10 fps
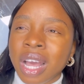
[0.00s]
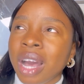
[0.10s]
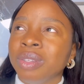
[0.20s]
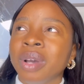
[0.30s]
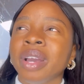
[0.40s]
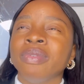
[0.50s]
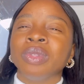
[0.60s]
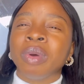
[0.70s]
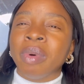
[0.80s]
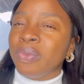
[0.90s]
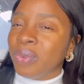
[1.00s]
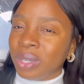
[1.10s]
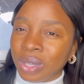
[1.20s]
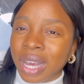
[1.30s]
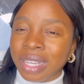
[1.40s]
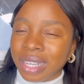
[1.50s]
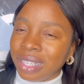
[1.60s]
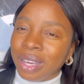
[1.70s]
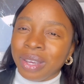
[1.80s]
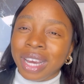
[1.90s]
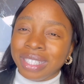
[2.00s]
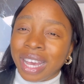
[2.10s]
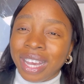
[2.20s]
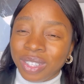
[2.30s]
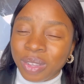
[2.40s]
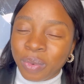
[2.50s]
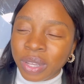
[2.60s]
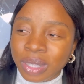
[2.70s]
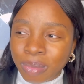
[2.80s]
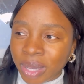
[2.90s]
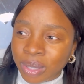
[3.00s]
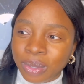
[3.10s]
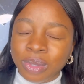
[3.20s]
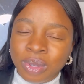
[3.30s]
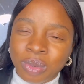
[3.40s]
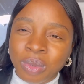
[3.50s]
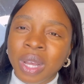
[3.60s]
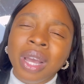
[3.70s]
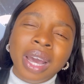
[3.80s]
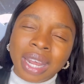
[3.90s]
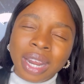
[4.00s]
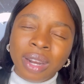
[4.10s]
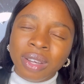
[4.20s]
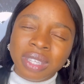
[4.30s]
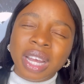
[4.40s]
How do I even come and face you guys and tell you guys I actually went to medical school and I lost it?